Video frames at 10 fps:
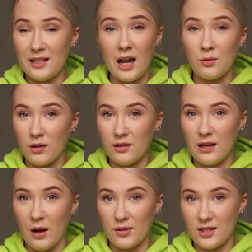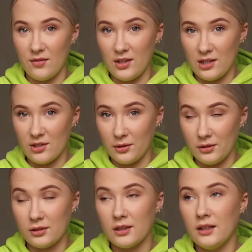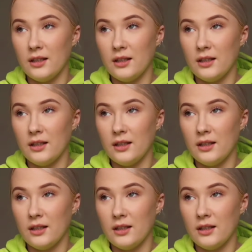died when I was 7 years old,